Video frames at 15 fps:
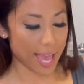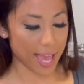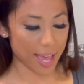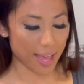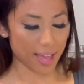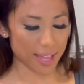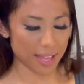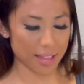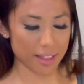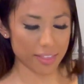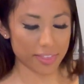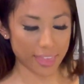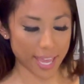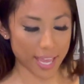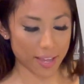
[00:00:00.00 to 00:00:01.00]

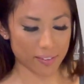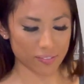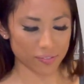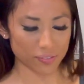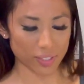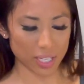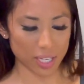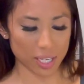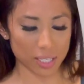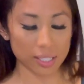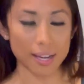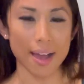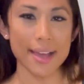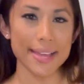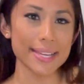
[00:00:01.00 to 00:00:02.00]
and they've
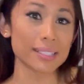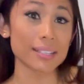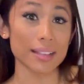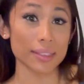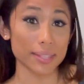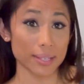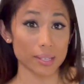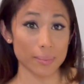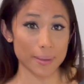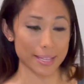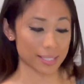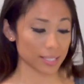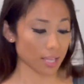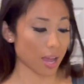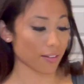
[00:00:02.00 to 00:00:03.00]
gotten a little
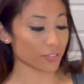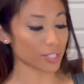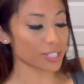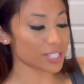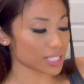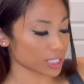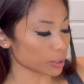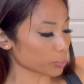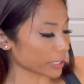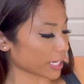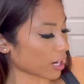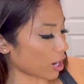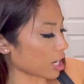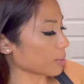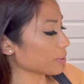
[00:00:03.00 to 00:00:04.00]
bit soft. They're still
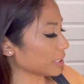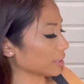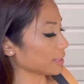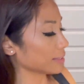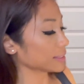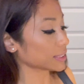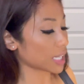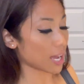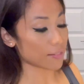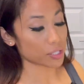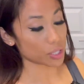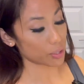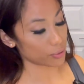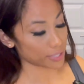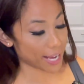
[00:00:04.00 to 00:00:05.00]
pretty hard, but a little
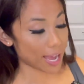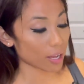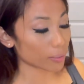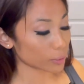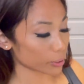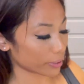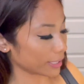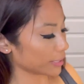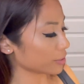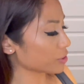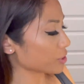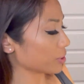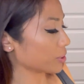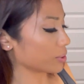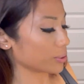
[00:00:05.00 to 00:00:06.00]
soft. So now I'm going
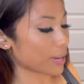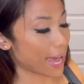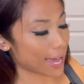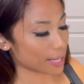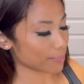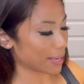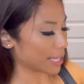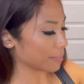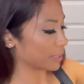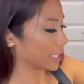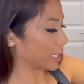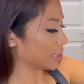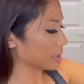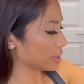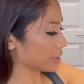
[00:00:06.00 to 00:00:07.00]
to add my
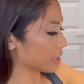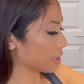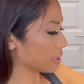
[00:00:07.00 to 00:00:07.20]
meat.